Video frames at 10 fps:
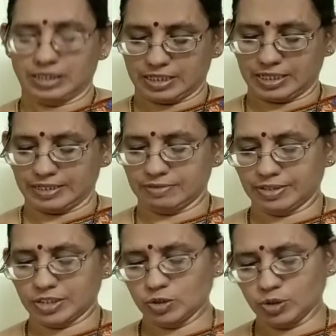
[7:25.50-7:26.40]
tree. He
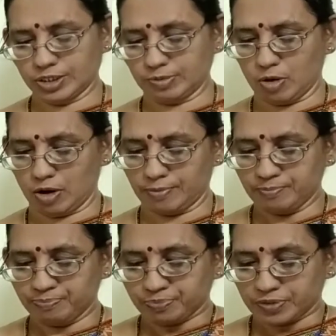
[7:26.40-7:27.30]
was so small.
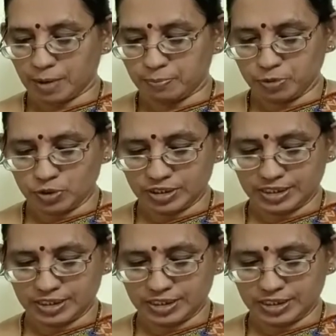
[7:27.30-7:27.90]
The poor